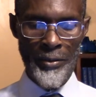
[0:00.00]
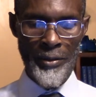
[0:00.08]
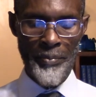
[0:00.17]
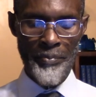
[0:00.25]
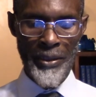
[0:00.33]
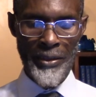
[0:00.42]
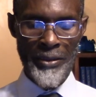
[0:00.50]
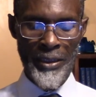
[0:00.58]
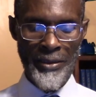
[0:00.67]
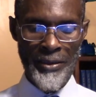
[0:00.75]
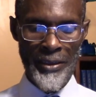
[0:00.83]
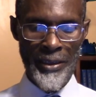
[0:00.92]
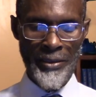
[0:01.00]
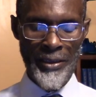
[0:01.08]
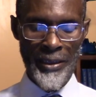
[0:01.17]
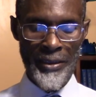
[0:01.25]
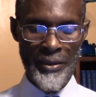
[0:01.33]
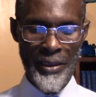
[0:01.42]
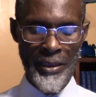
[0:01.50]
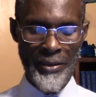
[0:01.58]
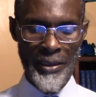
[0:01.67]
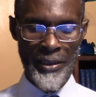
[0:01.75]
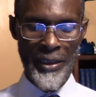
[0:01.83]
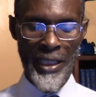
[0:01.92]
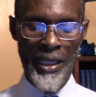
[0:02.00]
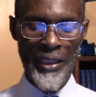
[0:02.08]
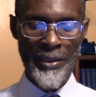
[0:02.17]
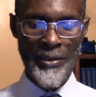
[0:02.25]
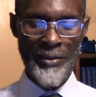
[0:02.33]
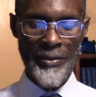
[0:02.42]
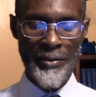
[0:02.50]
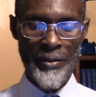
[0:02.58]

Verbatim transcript: depicted as a, as a lion